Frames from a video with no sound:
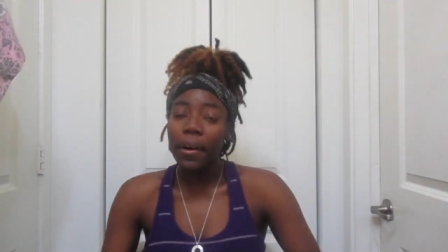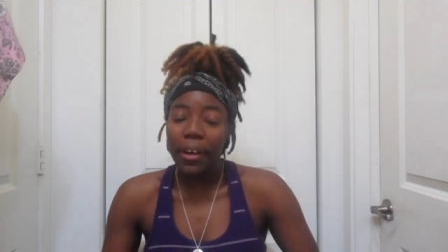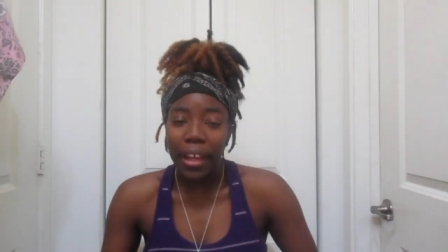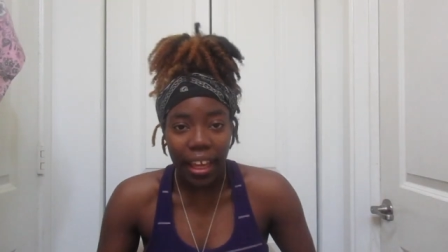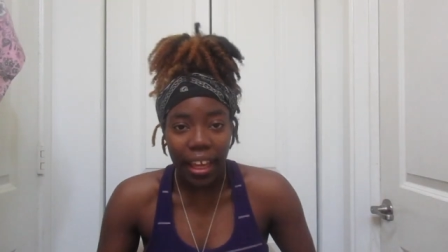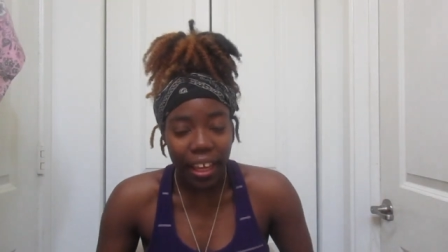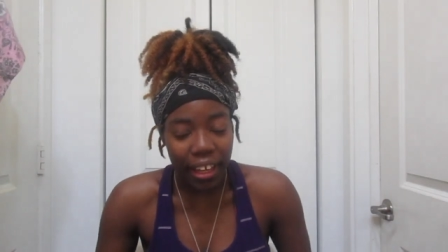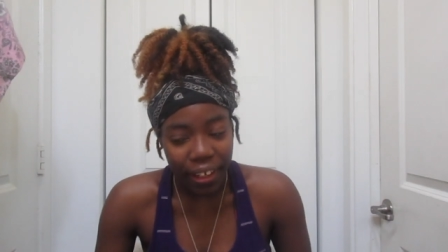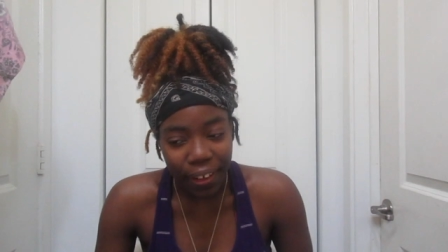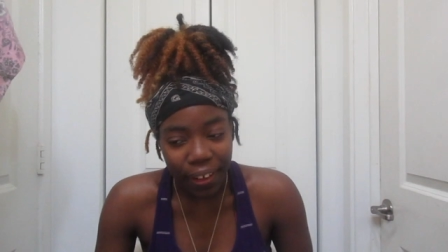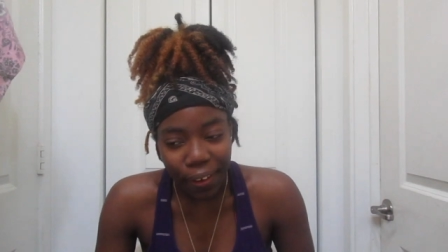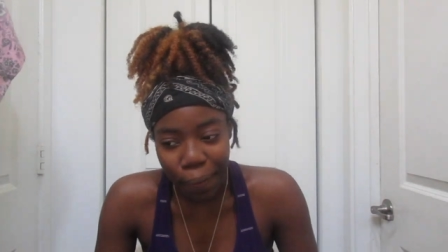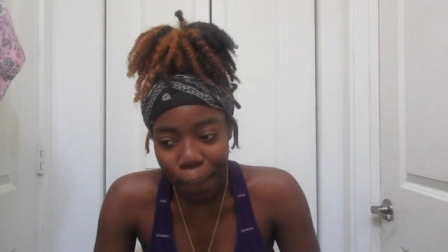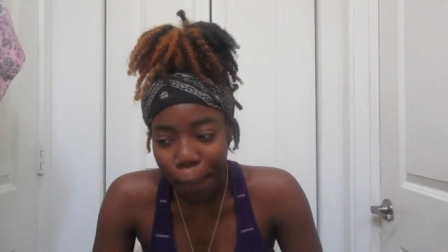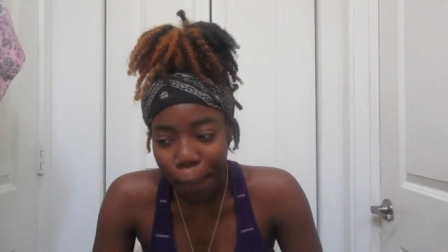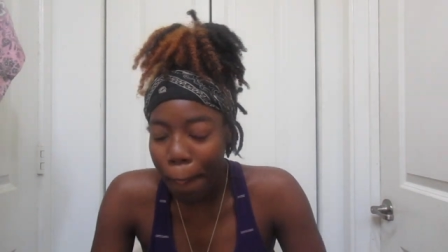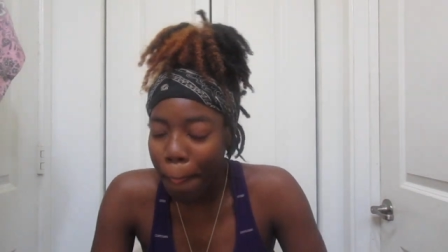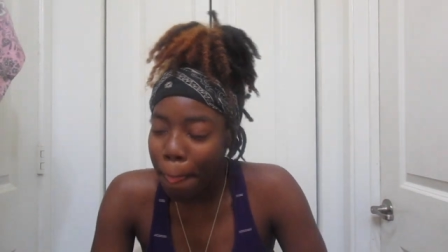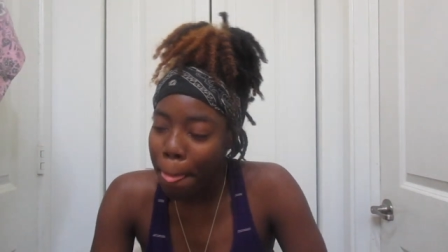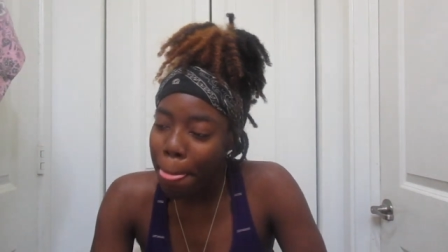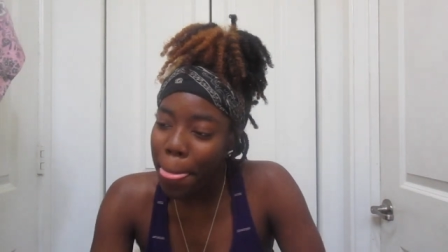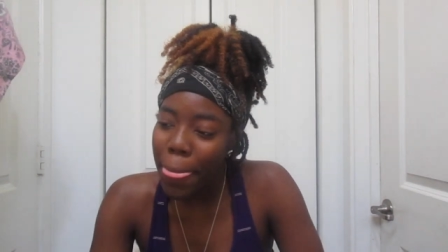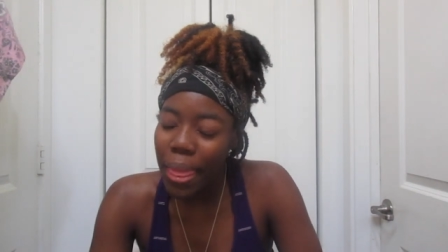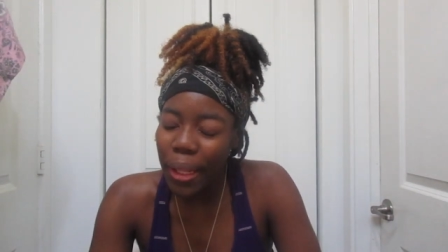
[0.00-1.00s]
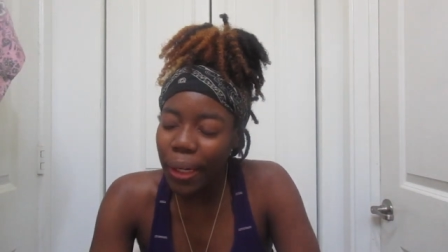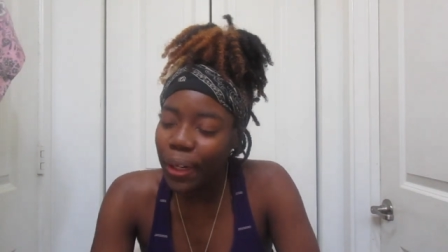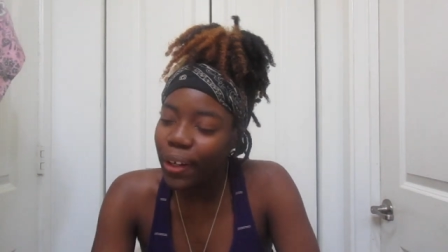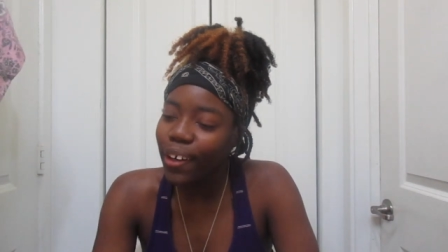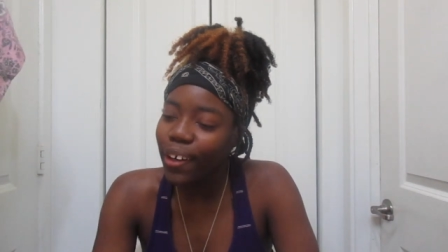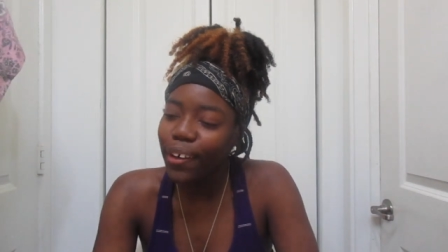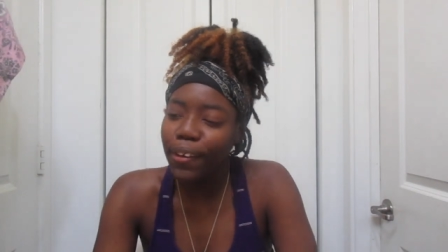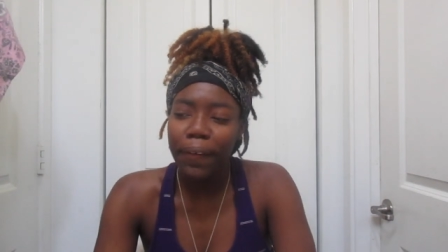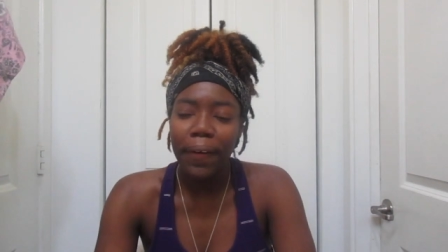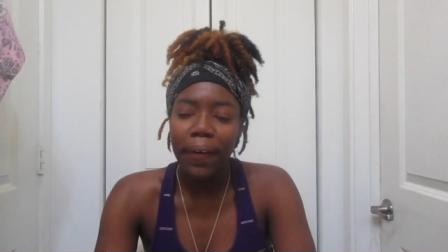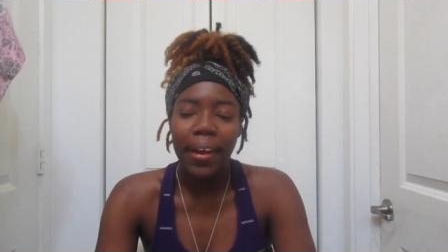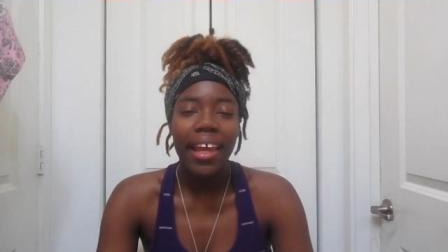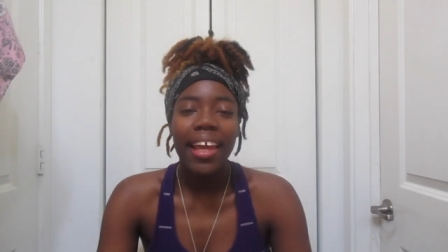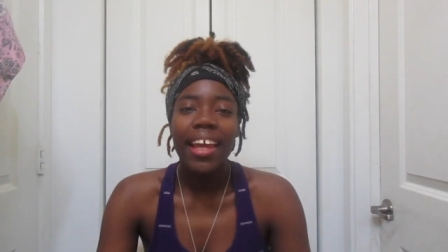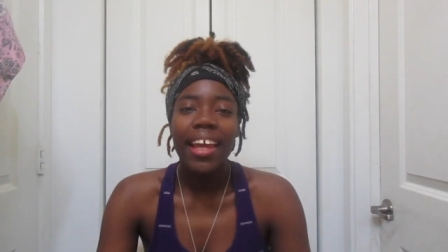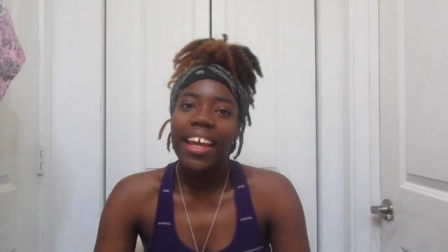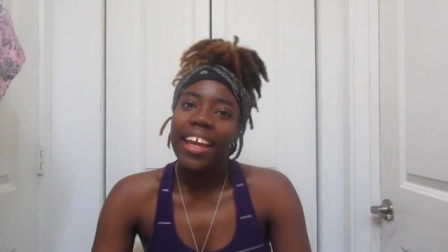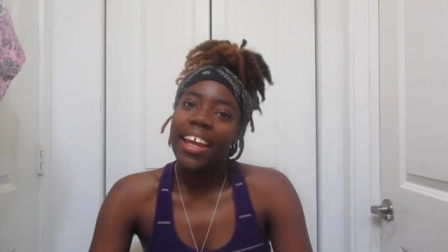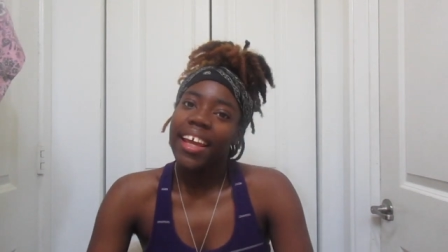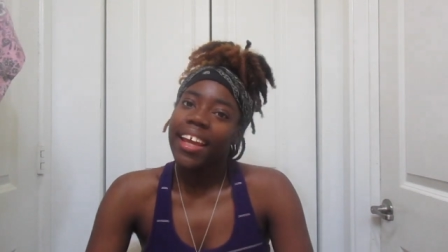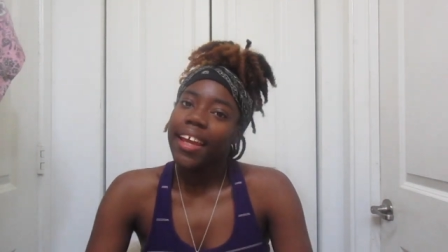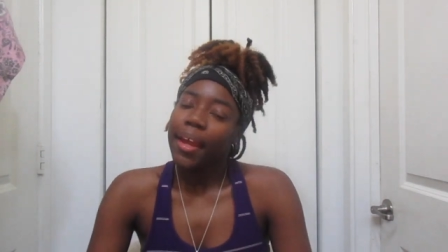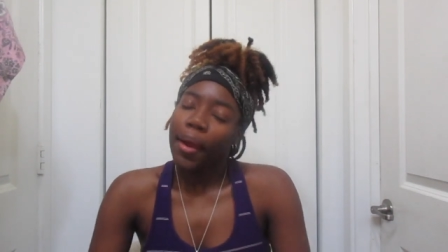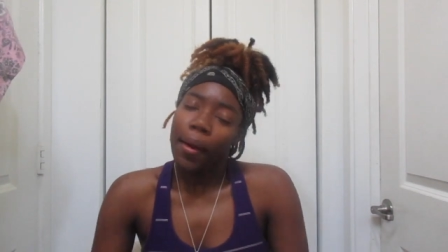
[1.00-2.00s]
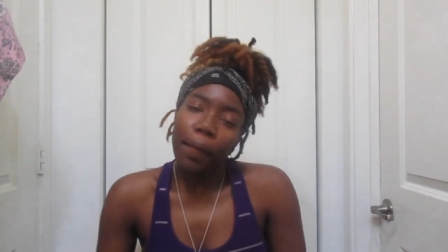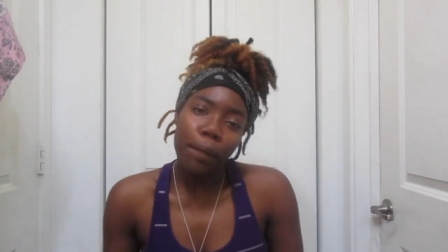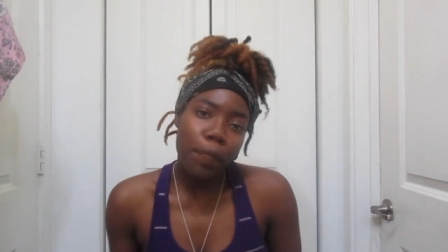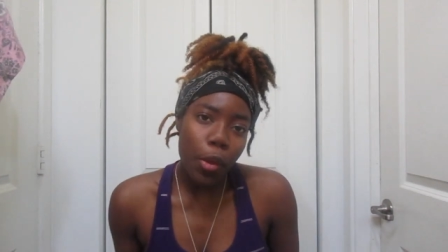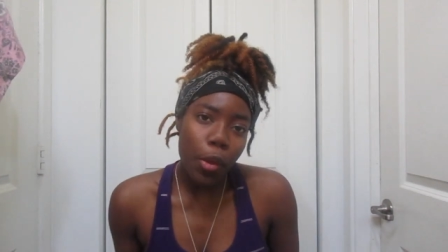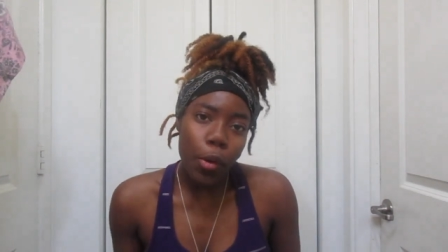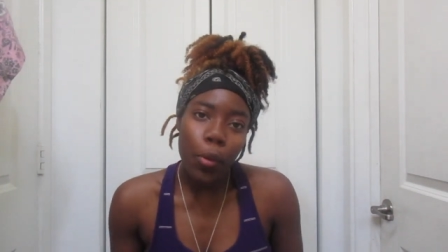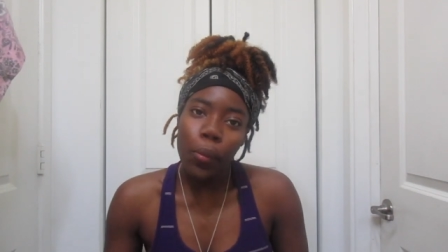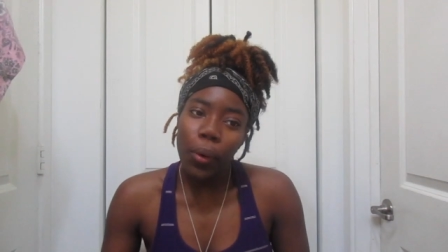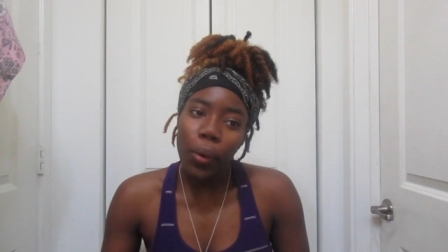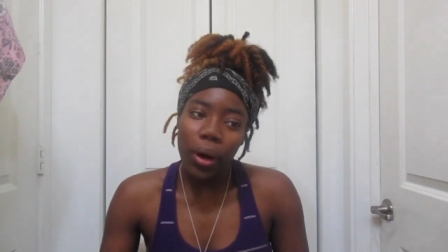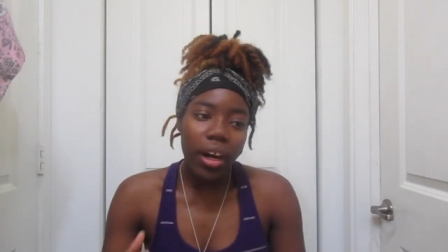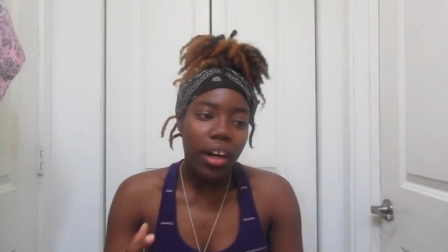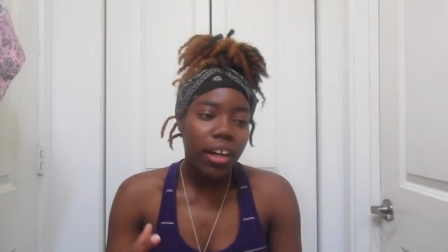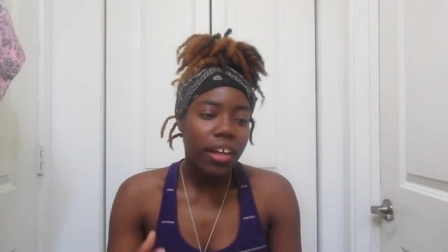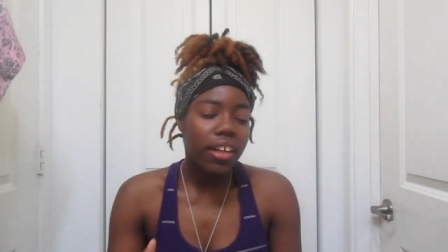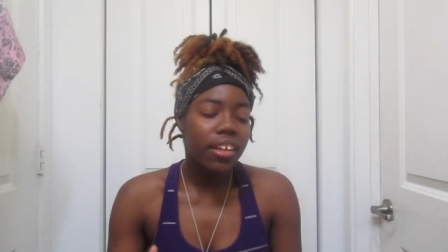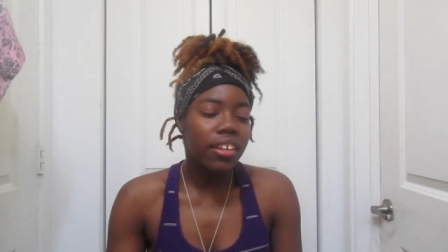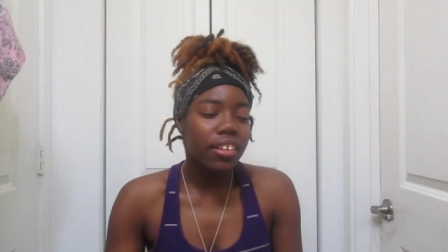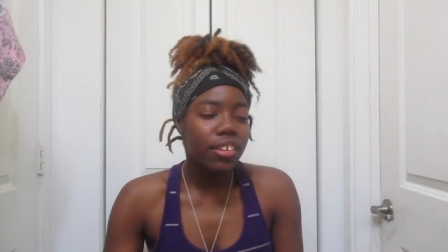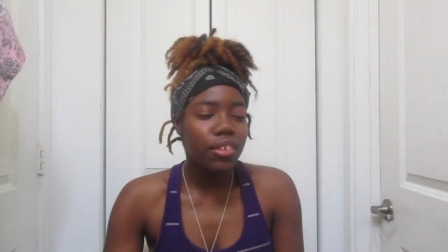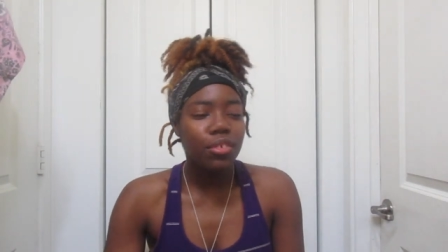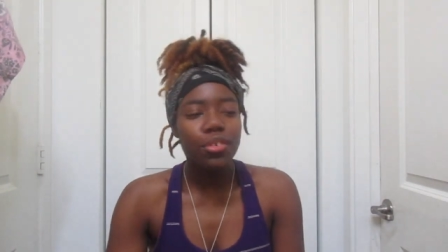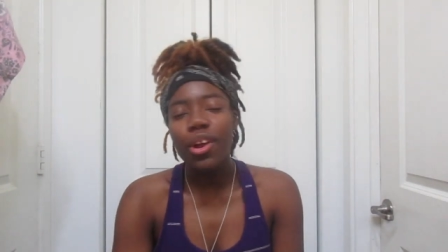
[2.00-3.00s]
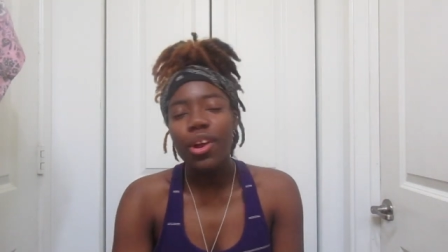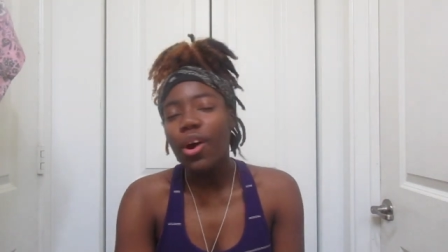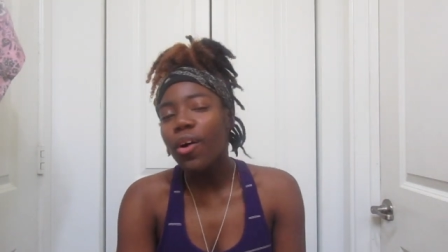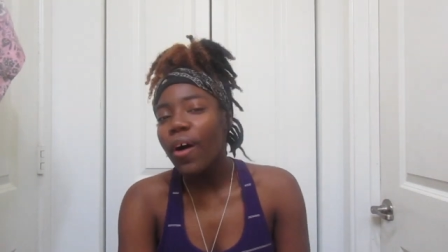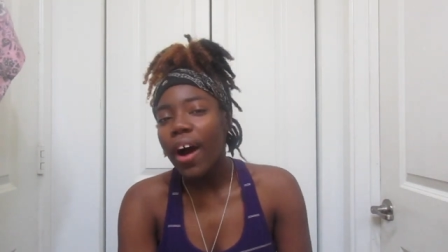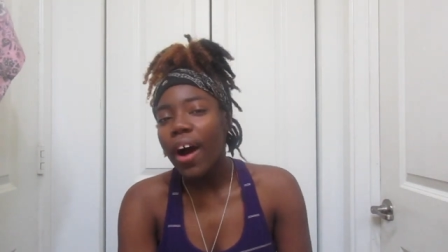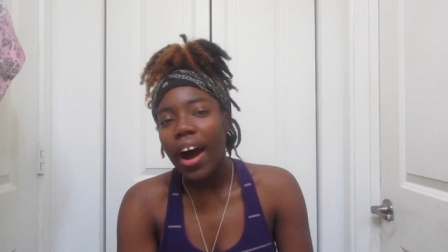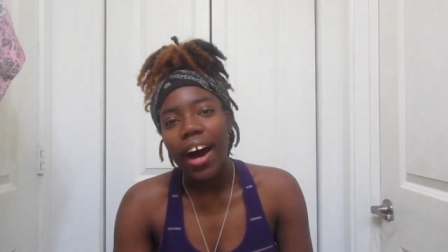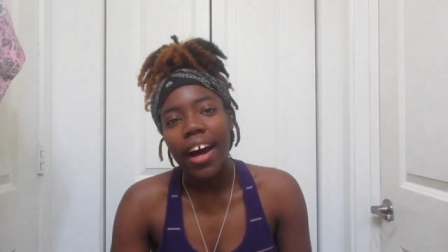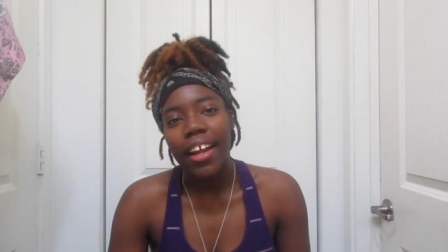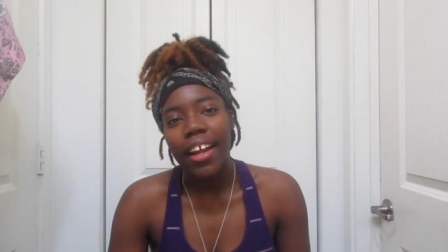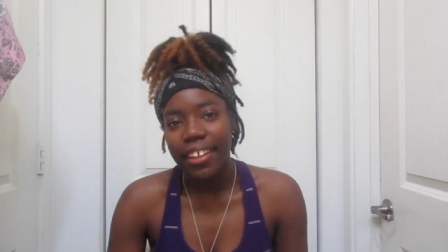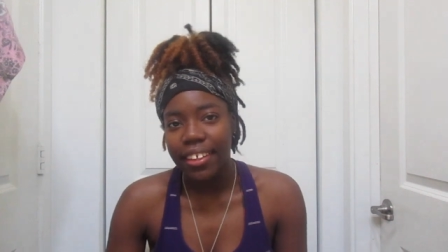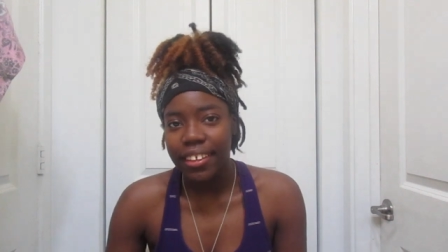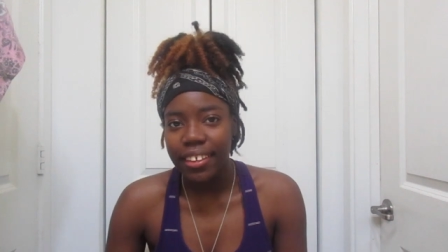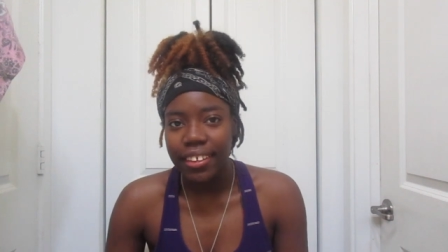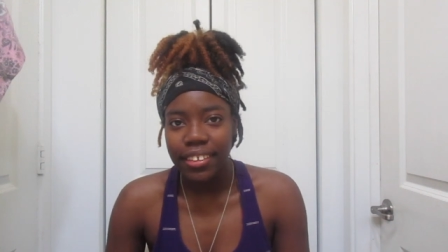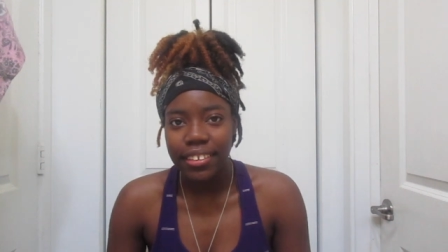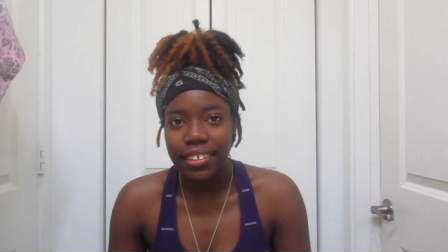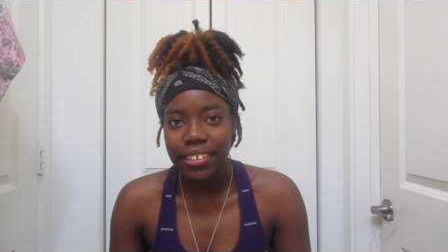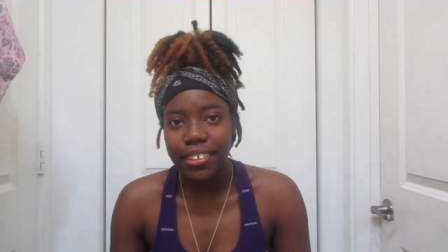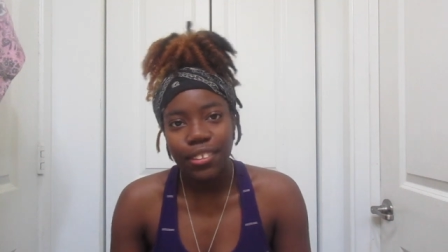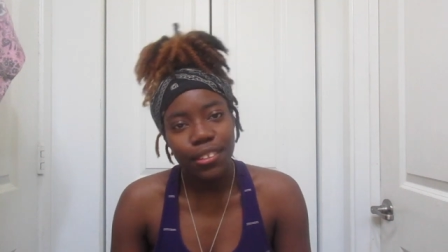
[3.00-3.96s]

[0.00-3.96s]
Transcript: Okay, you know, if you work, you know how it is.